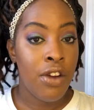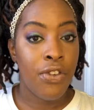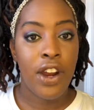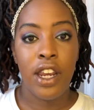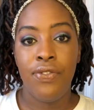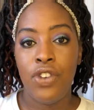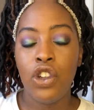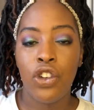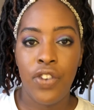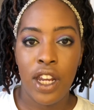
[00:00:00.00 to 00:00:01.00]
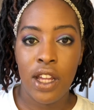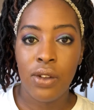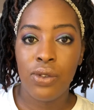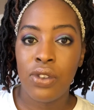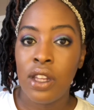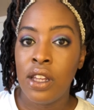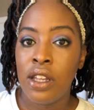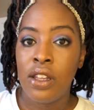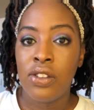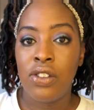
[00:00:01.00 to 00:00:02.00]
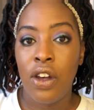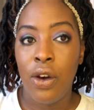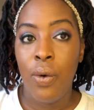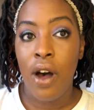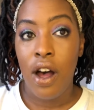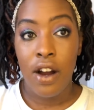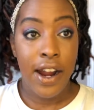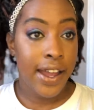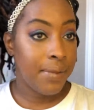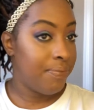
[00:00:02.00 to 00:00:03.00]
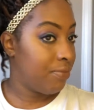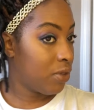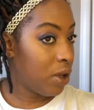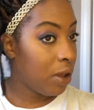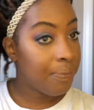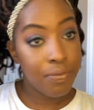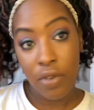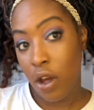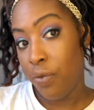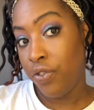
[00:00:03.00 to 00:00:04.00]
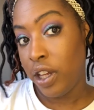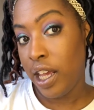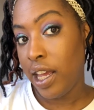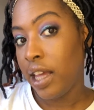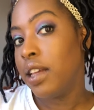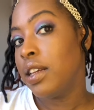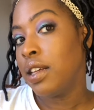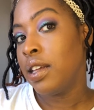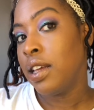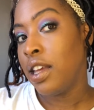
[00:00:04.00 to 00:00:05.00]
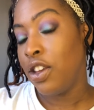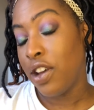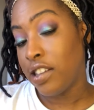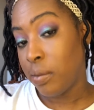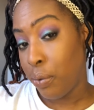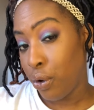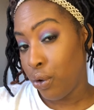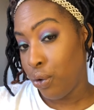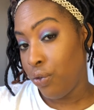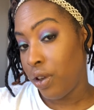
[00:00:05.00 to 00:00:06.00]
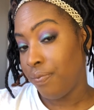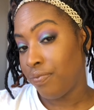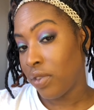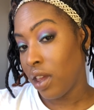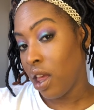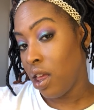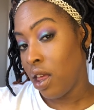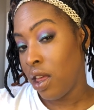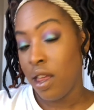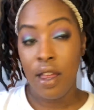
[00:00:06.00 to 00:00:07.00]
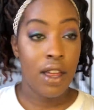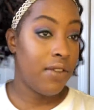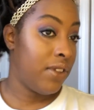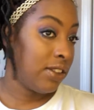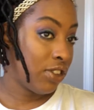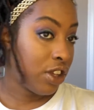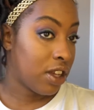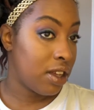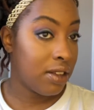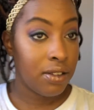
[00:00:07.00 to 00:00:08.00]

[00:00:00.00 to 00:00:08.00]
for any future videos. So, all right, well, hopefully you guys approve of this look.